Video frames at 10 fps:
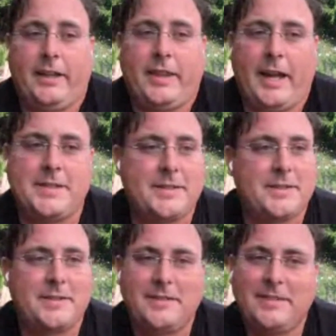
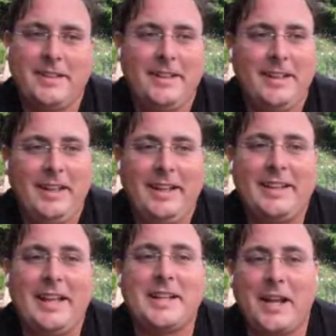that's
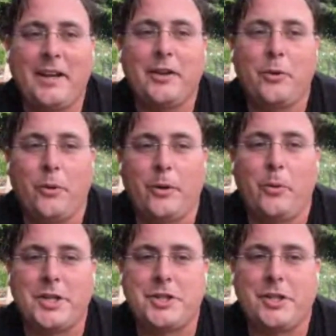kind of the core
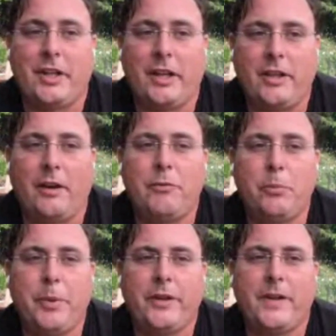question. Have you
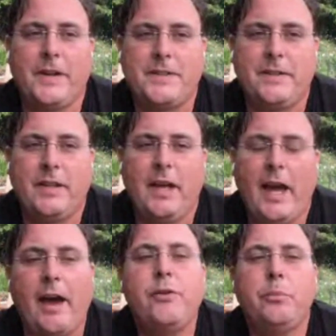built
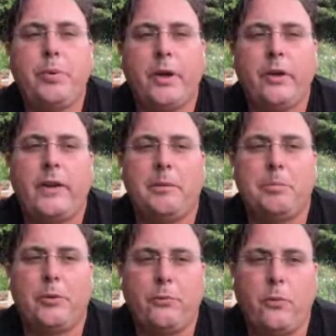a
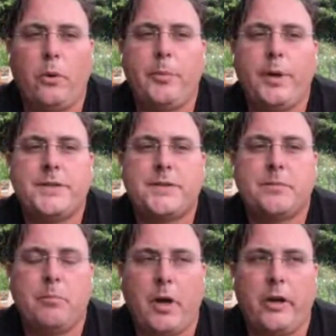performance
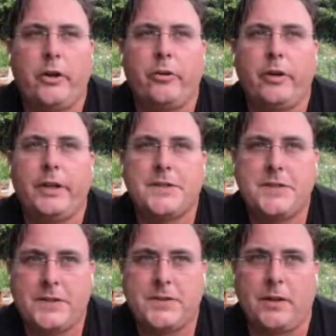monitoring
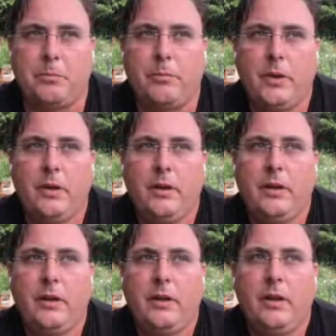system
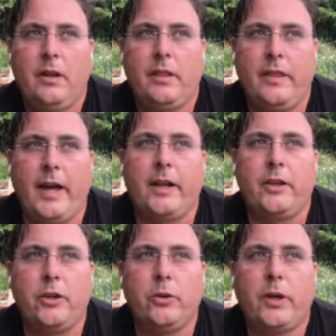that
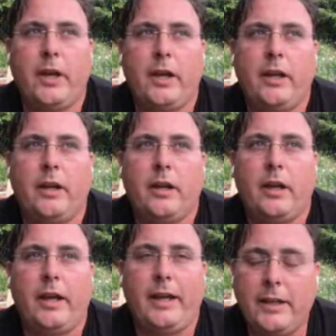you can
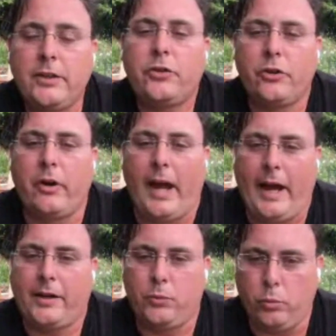
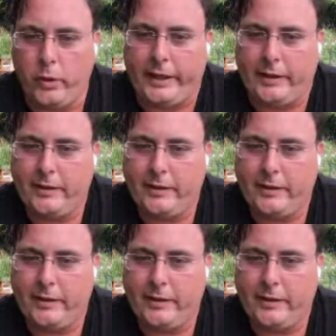interact with?